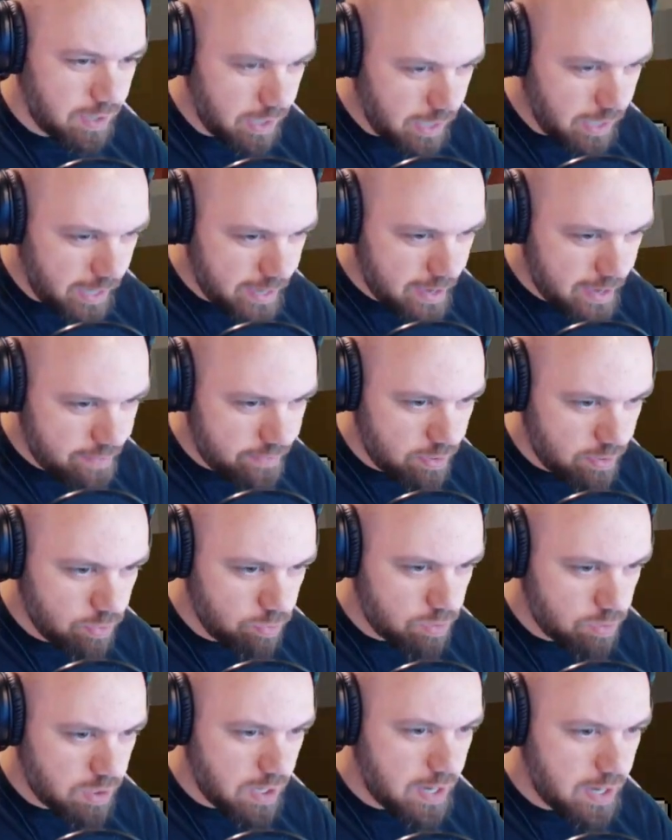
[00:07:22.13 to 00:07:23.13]
I have-
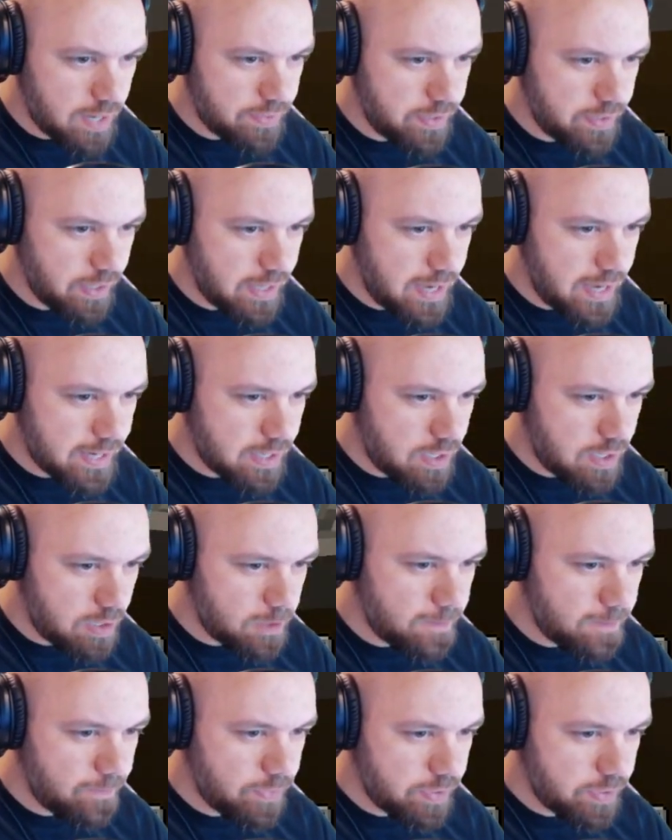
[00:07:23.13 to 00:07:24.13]
oh god, the lag
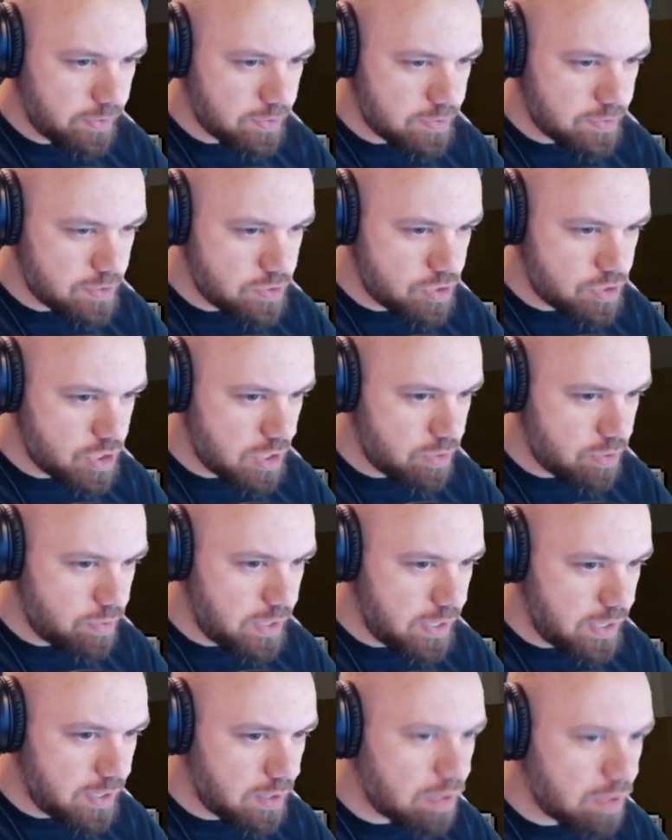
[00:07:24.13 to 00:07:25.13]
here. Because it's
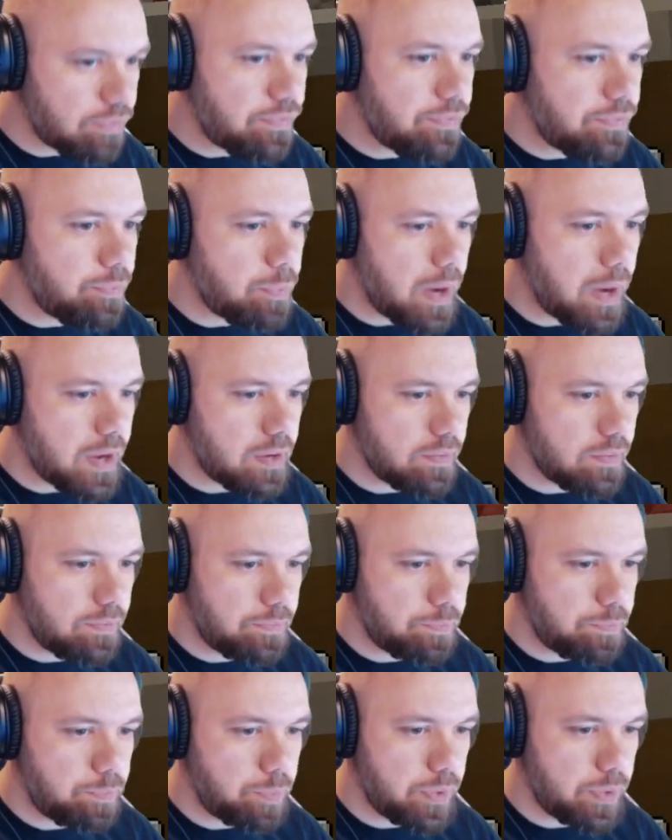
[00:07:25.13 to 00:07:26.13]
generating off my
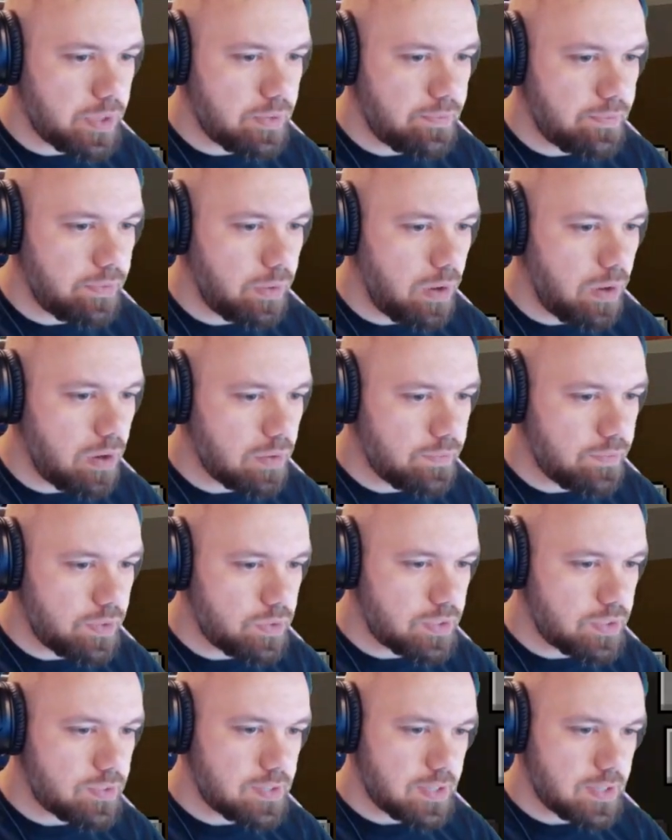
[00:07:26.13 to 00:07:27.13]
pretty long
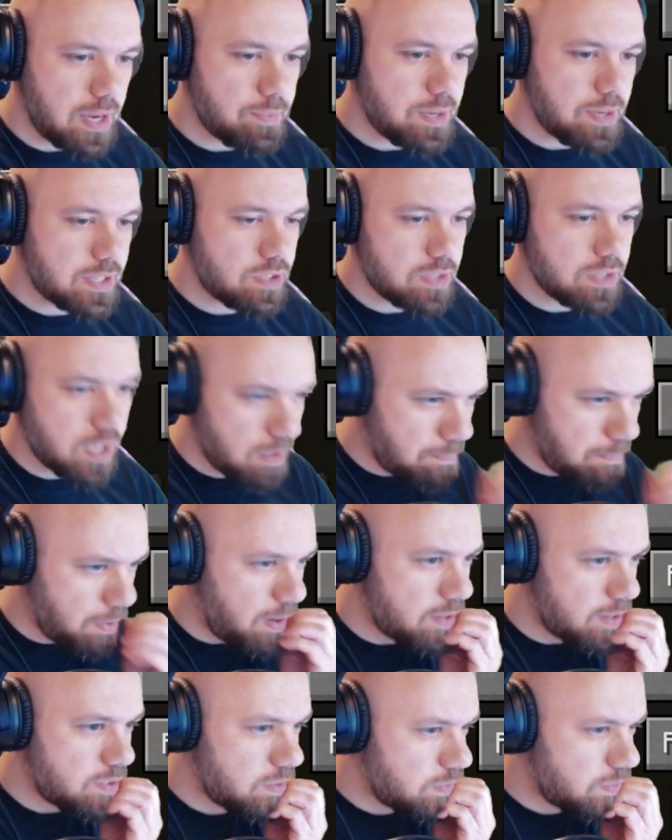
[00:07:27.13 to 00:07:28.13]
view. This I'm actually gonna
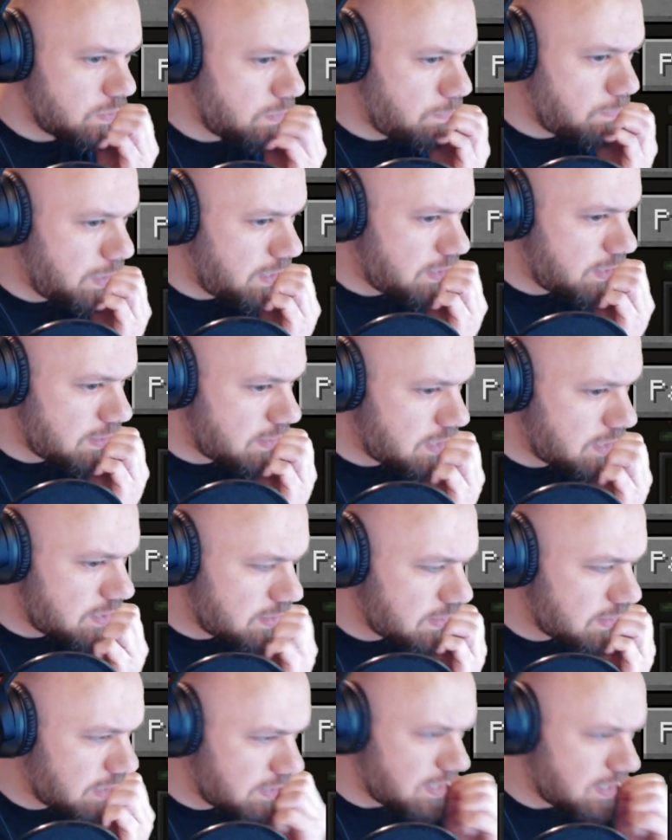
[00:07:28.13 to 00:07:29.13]
pause for a
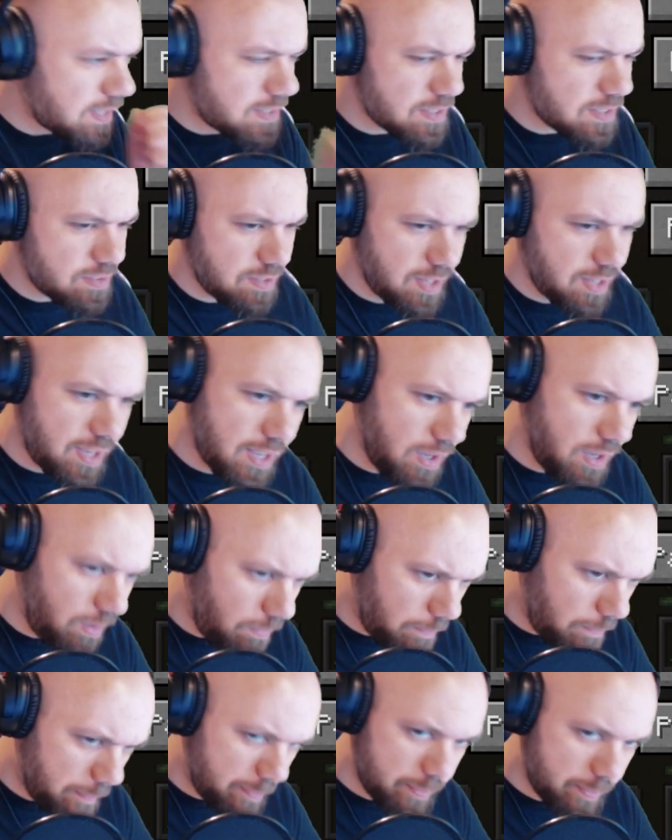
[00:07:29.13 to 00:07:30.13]
bit. That doesn't
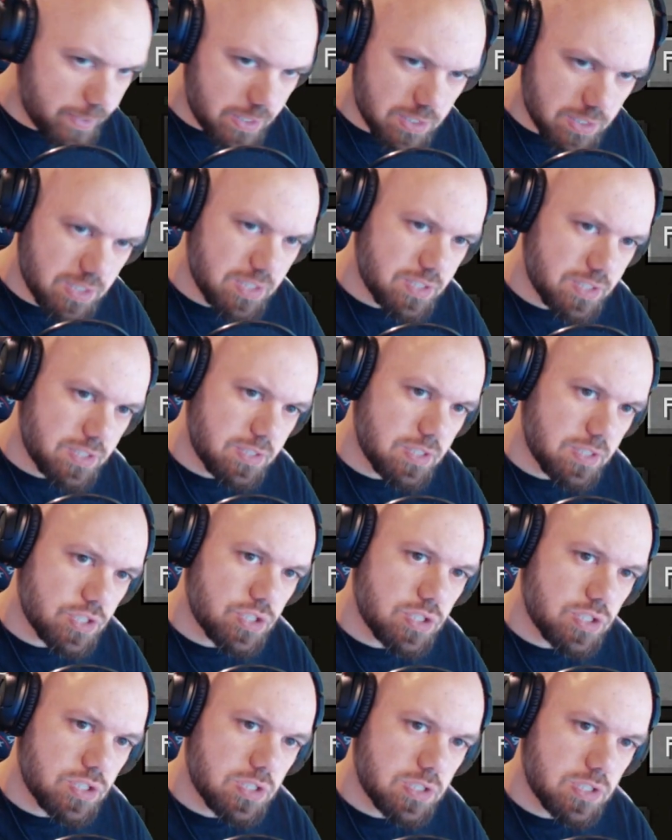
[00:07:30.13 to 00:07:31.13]
help, because
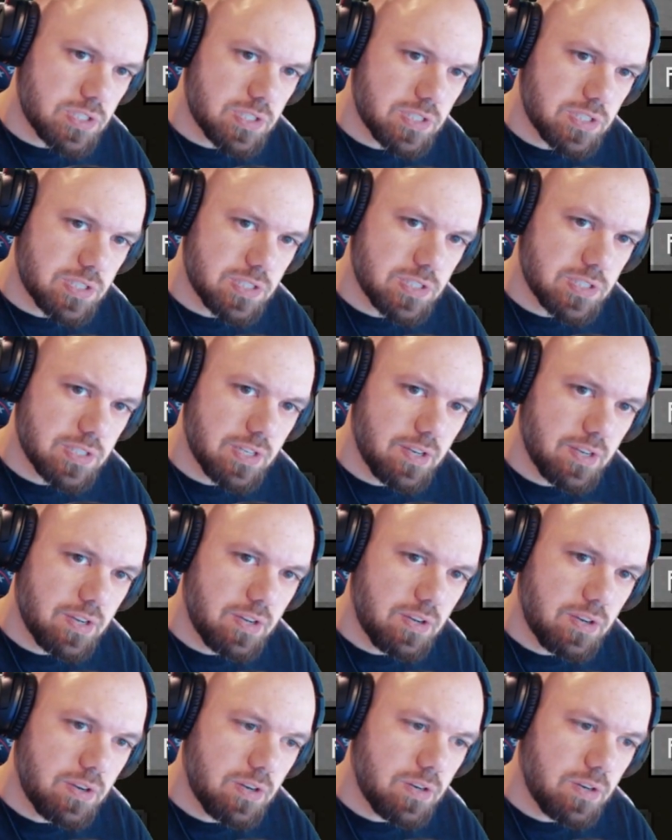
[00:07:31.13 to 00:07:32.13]
this...
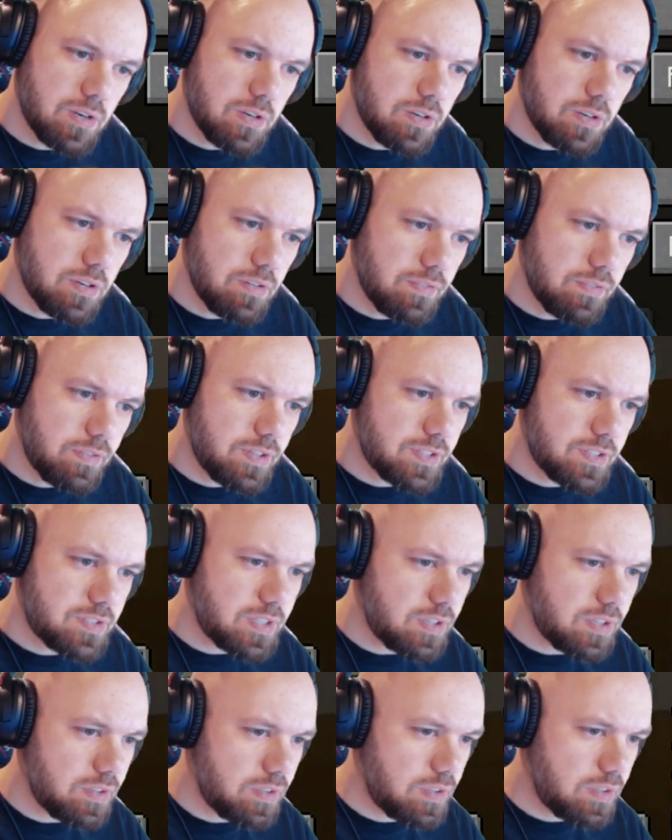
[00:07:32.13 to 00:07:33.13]
We're
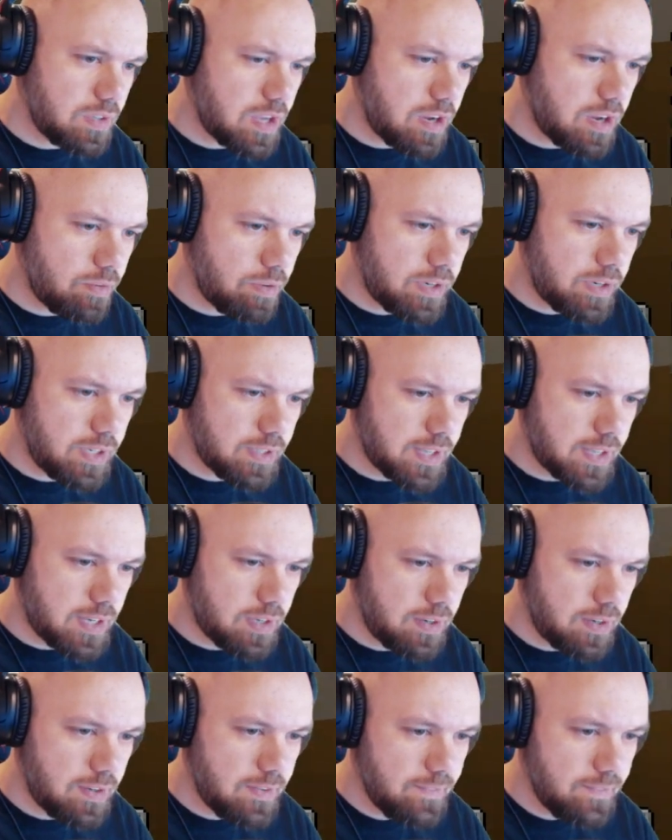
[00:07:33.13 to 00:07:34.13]
still not running
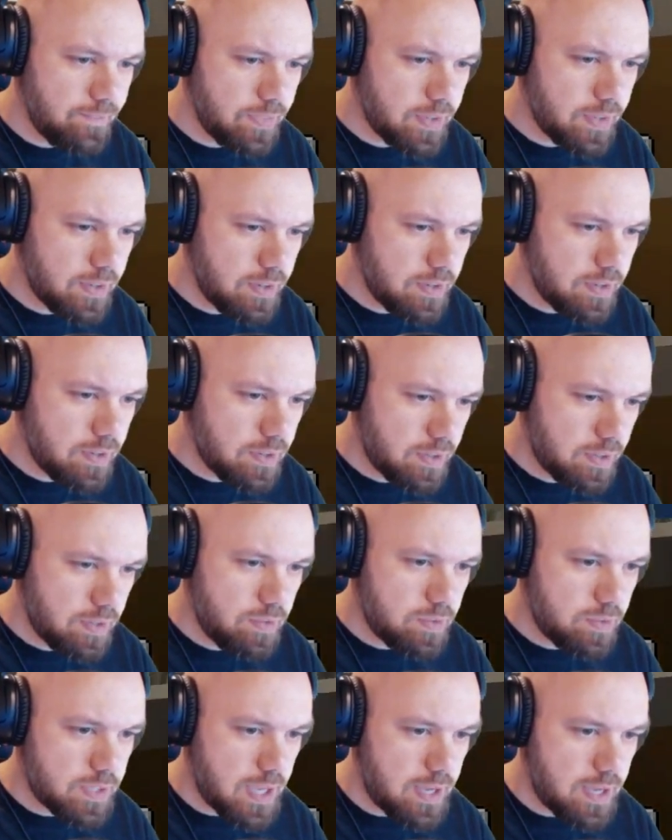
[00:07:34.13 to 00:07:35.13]
then.
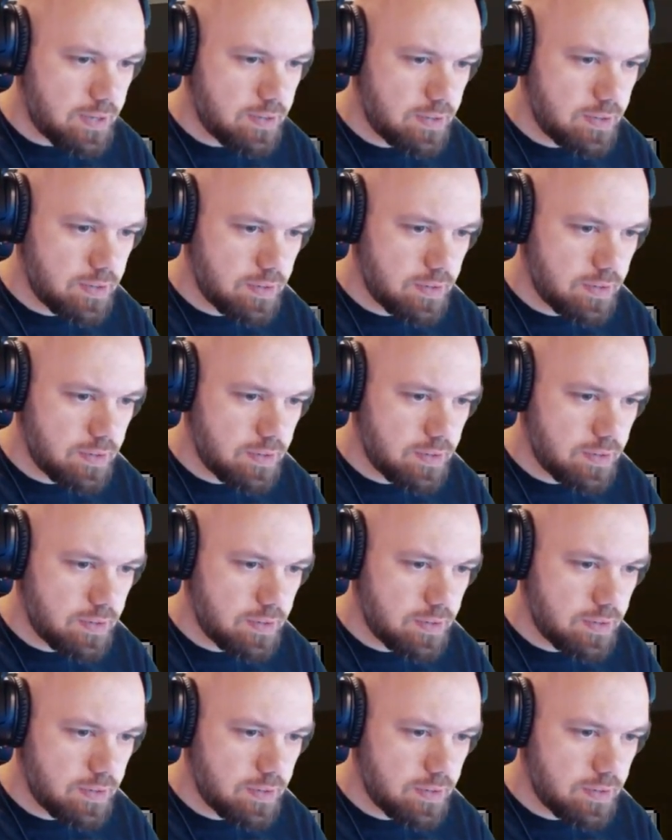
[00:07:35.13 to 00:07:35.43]
Okay.